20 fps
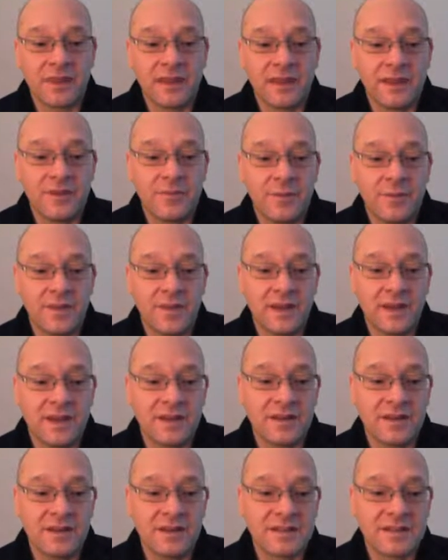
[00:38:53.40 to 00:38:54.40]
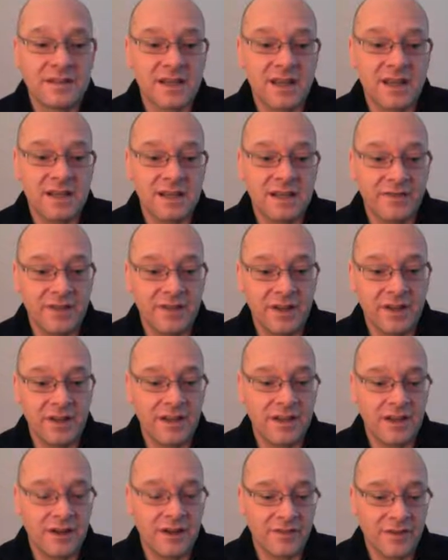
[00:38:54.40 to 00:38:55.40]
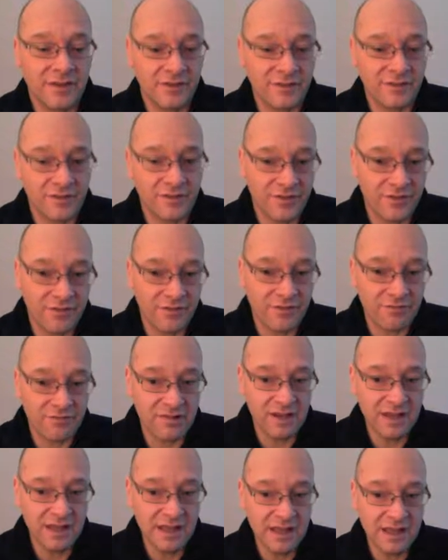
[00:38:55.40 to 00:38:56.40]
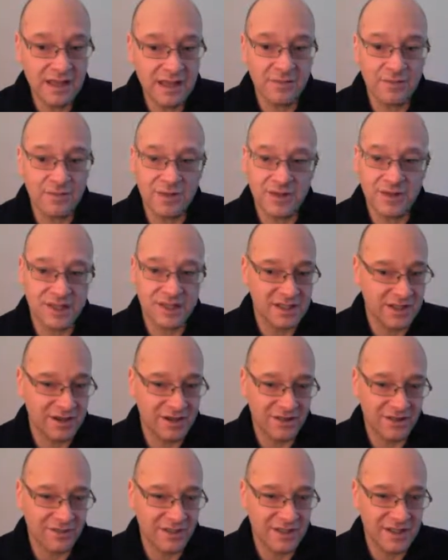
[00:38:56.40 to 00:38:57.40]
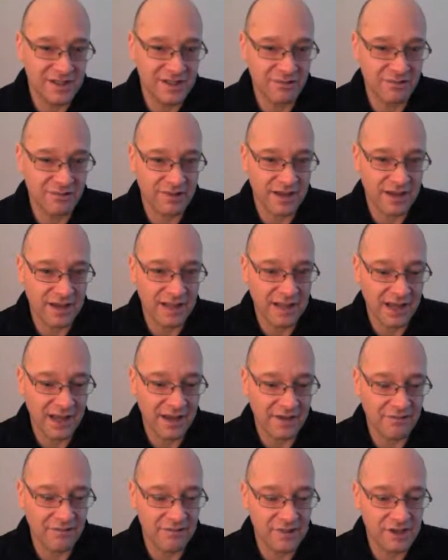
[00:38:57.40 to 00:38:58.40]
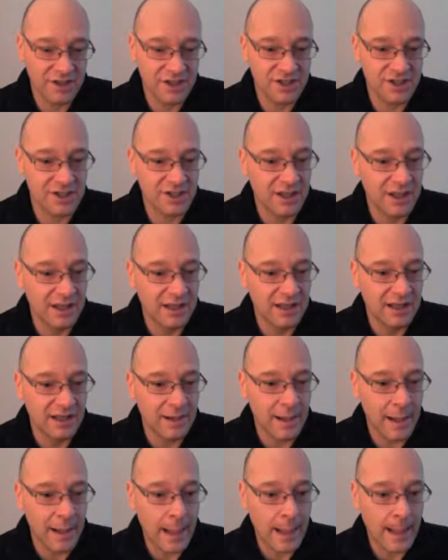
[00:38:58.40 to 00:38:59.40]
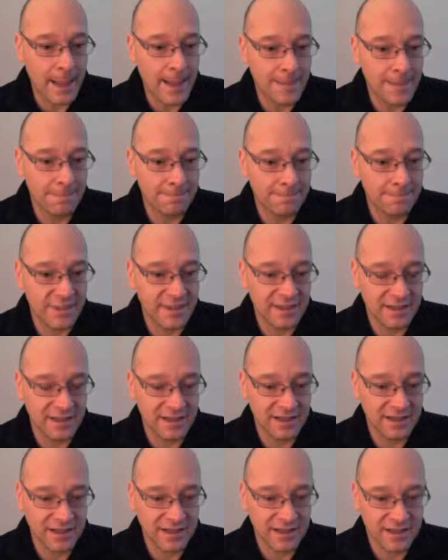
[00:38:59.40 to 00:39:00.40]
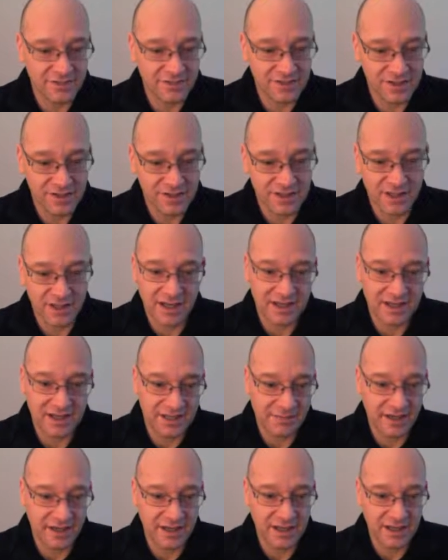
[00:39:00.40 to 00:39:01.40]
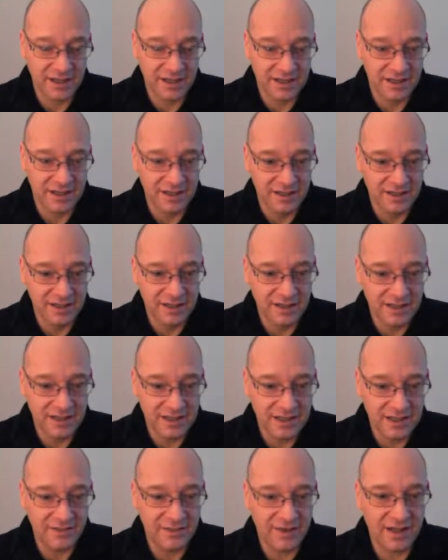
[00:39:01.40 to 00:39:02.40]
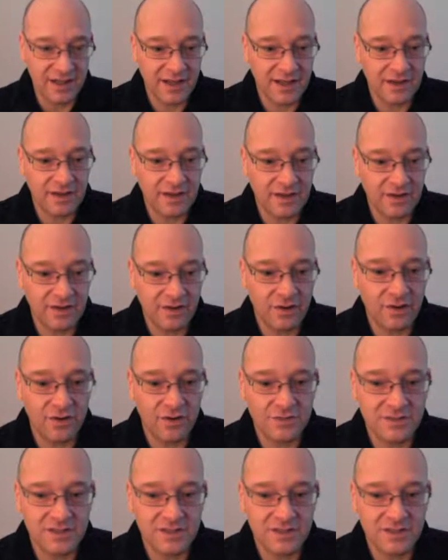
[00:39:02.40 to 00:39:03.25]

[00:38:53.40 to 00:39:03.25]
If we then take a dividend cover of 3, which is kind of historically average, then that gives us an estimated dividend of